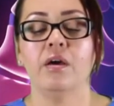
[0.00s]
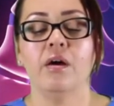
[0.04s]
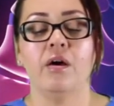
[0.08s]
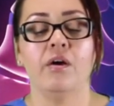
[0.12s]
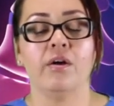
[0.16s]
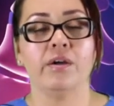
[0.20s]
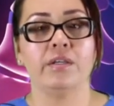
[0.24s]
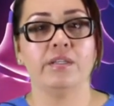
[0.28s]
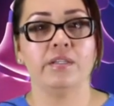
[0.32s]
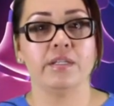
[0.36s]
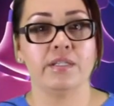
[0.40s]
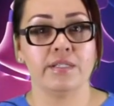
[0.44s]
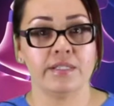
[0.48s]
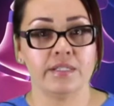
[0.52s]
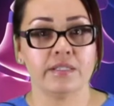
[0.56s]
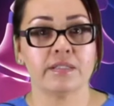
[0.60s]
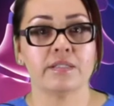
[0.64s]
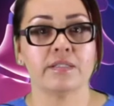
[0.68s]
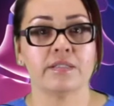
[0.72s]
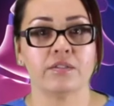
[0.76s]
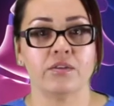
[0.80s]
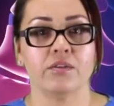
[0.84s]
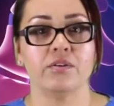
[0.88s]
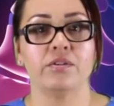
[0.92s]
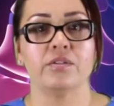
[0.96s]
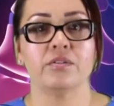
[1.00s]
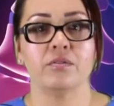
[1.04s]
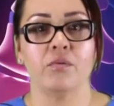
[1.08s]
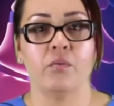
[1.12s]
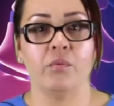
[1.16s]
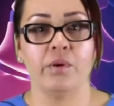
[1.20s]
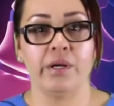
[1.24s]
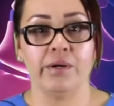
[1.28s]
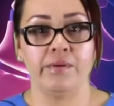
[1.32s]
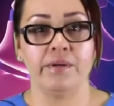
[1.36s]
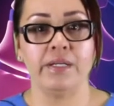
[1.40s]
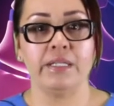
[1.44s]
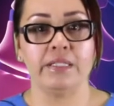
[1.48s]
our discs start
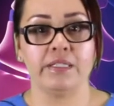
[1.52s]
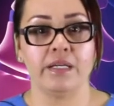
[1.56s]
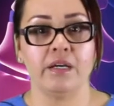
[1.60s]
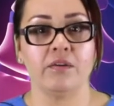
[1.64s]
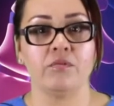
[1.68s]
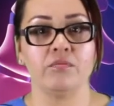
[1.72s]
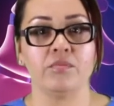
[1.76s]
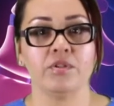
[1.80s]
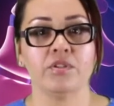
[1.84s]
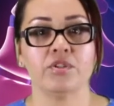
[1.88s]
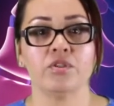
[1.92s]
wearing down.